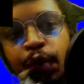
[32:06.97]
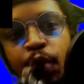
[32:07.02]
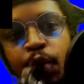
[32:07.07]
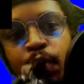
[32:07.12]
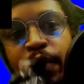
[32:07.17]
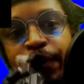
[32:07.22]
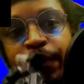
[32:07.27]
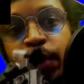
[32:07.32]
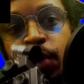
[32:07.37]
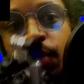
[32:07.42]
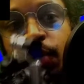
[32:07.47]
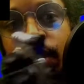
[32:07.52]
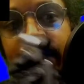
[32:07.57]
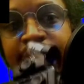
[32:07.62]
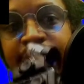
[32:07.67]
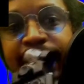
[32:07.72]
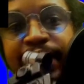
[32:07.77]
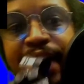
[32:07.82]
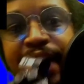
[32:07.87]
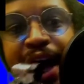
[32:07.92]
review on
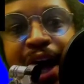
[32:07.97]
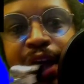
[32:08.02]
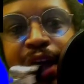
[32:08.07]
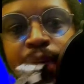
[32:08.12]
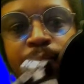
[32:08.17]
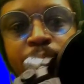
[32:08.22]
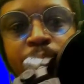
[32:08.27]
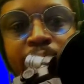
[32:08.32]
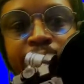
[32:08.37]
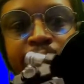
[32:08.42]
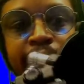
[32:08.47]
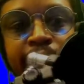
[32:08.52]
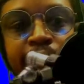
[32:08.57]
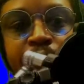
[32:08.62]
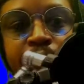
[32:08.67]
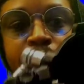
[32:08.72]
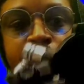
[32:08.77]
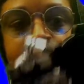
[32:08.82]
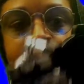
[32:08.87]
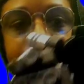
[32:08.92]
this item right
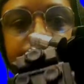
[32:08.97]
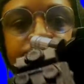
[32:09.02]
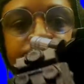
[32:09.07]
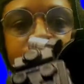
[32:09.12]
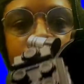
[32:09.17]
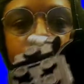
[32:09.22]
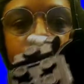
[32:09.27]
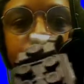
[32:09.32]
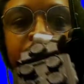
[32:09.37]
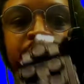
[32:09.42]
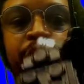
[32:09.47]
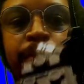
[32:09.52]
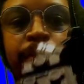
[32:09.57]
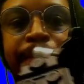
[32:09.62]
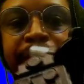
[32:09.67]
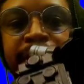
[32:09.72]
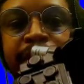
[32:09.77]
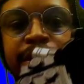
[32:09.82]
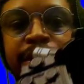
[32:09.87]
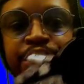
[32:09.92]
here, which will
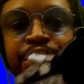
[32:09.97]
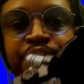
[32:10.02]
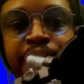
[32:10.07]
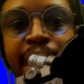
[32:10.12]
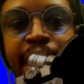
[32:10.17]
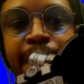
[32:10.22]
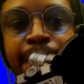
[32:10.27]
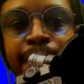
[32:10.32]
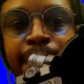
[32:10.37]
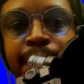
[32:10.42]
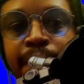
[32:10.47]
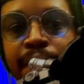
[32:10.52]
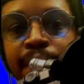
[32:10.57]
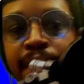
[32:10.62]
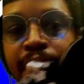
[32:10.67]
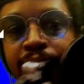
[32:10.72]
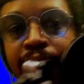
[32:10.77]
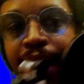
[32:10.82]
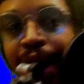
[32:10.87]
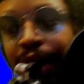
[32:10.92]
be a gem.
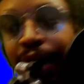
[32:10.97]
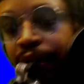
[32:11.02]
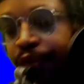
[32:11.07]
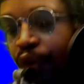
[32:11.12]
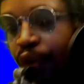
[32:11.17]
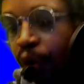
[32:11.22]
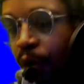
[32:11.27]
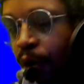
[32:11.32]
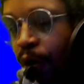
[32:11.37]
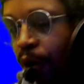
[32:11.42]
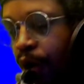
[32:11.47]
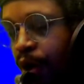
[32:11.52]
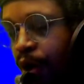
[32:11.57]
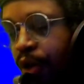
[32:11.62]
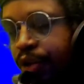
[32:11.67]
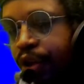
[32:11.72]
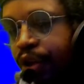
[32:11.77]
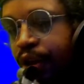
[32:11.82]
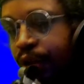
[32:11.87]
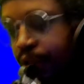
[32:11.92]
Out of all
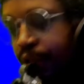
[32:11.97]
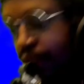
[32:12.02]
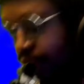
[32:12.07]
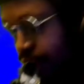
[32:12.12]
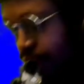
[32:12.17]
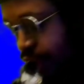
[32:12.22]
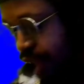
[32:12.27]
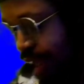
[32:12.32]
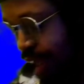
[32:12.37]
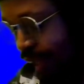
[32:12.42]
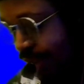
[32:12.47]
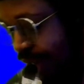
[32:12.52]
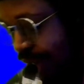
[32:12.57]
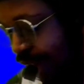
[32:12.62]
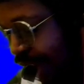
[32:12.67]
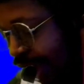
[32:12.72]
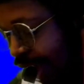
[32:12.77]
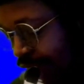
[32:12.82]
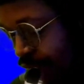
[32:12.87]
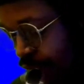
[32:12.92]
the things
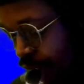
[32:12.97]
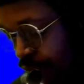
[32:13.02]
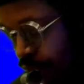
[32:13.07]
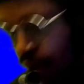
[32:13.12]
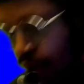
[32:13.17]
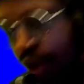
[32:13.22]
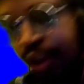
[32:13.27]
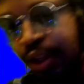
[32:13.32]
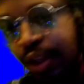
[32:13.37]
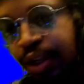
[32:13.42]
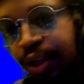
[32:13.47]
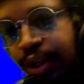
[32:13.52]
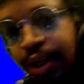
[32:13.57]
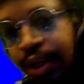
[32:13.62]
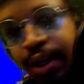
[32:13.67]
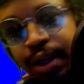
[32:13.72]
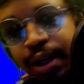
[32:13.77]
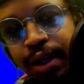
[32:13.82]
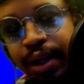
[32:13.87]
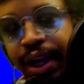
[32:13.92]
all of
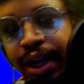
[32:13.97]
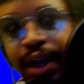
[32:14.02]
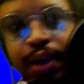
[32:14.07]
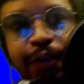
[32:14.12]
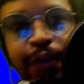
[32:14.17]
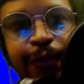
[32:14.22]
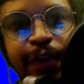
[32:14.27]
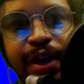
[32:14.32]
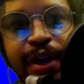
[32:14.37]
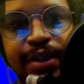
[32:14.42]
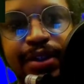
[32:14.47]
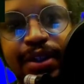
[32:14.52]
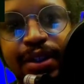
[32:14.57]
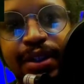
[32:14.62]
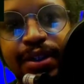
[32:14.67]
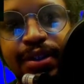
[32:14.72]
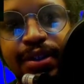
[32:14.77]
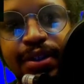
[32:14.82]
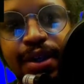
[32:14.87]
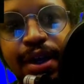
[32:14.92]
the
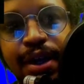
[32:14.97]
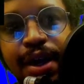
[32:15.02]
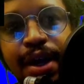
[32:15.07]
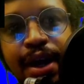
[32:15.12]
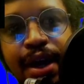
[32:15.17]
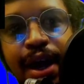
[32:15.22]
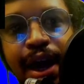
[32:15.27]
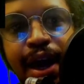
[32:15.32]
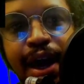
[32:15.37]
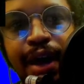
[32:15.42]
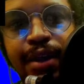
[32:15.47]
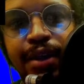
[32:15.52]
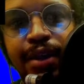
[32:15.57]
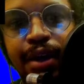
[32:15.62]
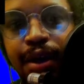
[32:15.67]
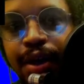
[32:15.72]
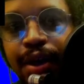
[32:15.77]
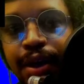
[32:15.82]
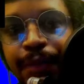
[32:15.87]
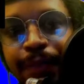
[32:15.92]
interfaces and
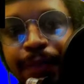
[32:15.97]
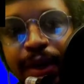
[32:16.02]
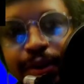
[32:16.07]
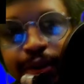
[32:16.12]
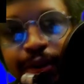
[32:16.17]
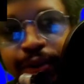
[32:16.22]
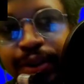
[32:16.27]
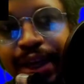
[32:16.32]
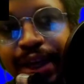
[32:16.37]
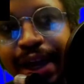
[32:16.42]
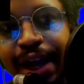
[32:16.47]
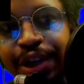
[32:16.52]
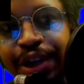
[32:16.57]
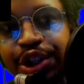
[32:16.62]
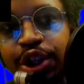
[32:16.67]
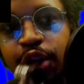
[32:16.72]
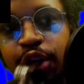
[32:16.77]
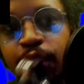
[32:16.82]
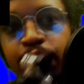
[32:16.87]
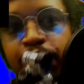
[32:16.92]
the mixers that I
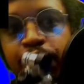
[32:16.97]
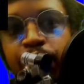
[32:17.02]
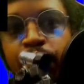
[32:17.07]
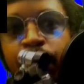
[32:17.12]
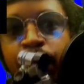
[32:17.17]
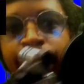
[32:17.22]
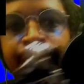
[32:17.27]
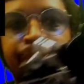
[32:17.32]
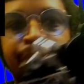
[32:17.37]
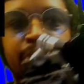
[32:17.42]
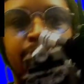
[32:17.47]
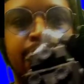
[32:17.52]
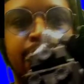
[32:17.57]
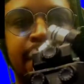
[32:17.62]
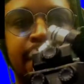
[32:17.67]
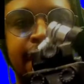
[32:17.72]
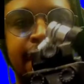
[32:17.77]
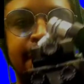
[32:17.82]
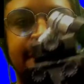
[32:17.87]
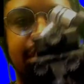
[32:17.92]
showed you,
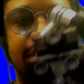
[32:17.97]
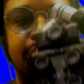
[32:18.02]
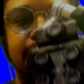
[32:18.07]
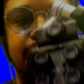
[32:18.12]
this is